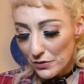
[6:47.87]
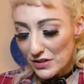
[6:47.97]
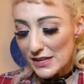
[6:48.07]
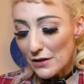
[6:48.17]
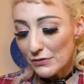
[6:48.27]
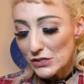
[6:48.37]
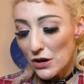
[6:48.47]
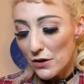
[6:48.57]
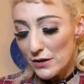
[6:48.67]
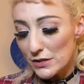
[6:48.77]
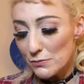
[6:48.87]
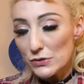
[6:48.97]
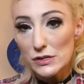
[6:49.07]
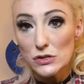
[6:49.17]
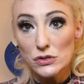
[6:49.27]
sound of a guitar is
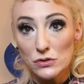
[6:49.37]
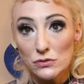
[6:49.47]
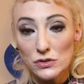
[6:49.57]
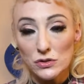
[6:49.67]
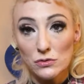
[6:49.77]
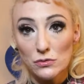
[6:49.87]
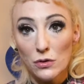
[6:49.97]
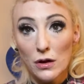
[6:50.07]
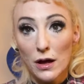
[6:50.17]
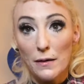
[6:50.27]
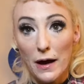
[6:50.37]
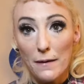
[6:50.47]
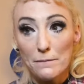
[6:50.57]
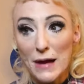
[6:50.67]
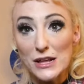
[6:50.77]
mostly due to
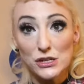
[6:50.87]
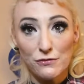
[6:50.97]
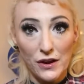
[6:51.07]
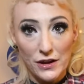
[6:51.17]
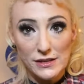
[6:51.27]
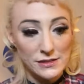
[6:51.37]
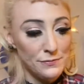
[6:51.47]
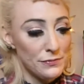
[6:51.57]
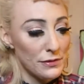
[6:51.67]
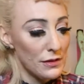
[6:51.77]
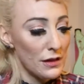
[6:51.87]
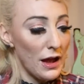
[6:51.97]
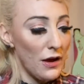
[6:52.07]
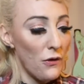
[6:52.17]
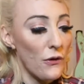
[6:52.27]
magic fairies
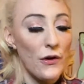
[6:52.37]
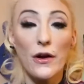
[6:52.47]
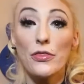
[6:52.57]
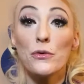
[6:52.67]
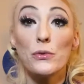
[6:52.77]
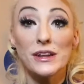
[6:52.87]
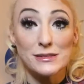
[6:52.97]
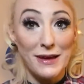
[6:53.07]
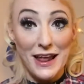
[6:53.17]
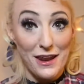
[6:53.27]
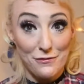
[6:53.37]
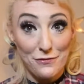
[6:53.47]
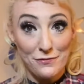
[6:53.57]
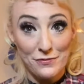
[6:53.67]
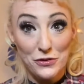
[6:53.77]
or the wood it's made out of.
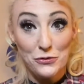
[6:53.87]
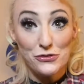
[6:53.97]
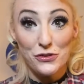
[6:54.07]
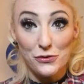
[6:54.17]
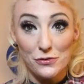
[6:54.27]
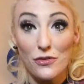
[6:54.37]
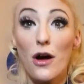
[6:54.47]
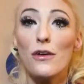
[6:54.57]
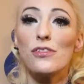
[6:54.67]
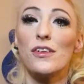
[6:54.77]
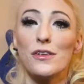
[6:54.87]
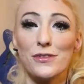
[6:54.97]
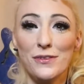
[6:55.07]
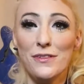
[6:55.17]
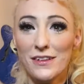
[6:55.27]
You choose.
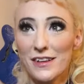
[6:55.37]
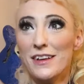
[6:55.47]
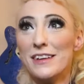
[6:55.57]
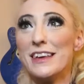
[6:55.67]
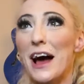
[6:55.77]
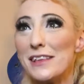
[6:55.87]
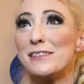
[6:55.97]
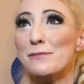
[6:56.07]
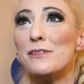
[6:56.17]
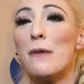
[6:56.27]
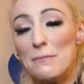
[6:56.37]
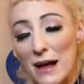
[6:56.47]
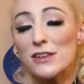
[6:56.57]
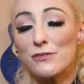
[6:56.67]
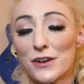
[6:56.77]
Also, yeah, it's
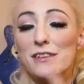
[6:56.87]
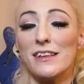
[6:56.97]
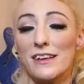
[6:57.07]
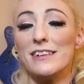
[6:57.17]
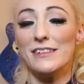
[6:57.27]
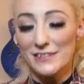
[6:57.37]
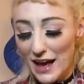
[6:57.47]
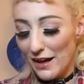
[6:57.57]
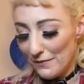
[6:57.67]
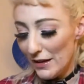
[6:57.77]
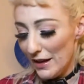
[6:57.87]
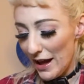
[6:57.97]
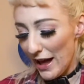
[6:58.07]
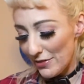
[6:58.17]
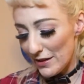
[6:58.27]
magic fairies. Yeah.
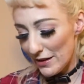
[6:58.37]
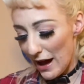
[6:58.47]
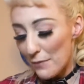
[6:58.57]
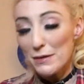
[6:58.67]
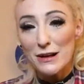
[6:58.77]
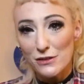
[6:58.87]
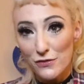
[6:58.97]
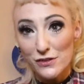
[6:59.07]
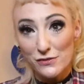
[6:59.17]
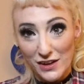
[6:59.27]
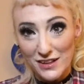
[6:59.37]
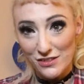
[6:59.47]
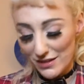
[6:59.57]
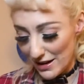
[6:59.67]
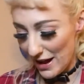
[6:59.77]
And then how many magic fairies have touched
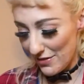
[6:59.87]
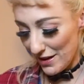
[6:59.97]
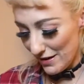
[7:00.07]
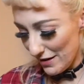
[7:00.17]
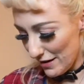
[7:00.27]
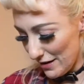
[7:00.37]
it. And then